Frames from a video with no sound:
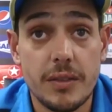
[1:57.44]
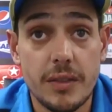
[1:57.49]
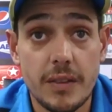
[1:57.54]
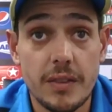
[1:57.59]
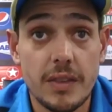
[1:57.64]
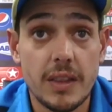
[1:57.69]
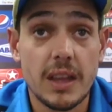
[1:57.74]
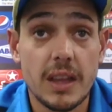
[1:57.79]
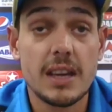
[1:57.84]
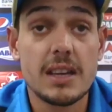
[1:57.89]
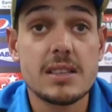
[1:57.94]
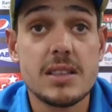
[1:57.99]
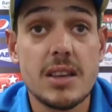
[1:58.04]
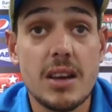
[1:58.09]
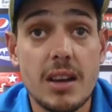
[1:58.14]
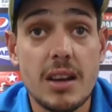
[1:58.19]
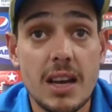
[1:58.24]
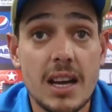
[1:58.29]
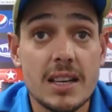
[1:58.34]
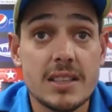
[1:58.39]
If there is,
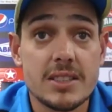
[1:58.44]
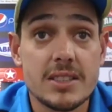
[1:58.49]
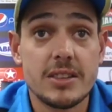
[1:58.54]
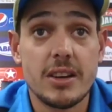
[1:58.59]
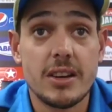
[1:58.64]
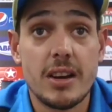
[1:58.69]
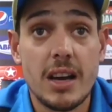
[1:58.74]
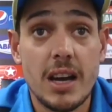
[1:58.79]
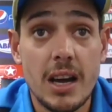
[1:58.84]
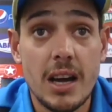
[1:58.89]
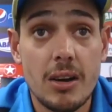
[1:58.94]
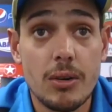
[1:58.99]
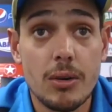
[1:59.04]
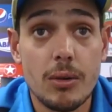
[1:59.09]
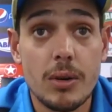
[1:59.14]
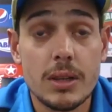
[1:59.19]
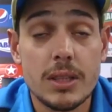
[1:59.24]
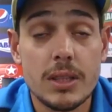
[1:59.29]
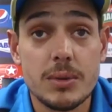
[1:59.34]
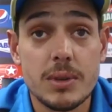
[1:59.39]
I'd like to know how,
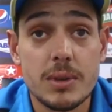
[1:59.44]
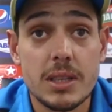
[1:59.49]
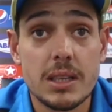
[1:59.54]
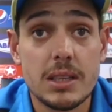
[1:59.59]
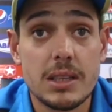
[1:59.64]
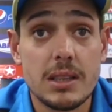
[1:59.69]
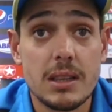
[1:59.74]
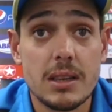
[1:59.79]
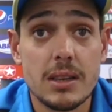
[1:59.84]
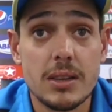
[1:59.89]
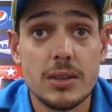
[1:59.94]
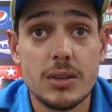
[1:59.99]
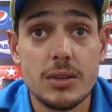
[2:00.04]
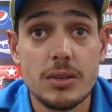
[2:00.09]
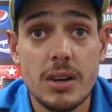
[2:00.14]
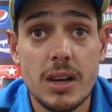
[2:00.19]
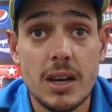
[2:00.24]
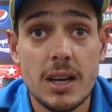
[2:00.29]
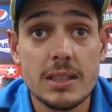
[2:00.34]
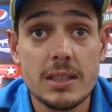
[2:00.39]
what we didn't do
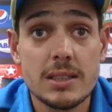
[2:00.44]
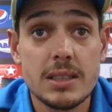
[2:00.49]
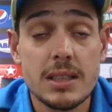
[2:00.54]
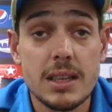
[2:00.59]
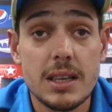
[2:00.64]
right.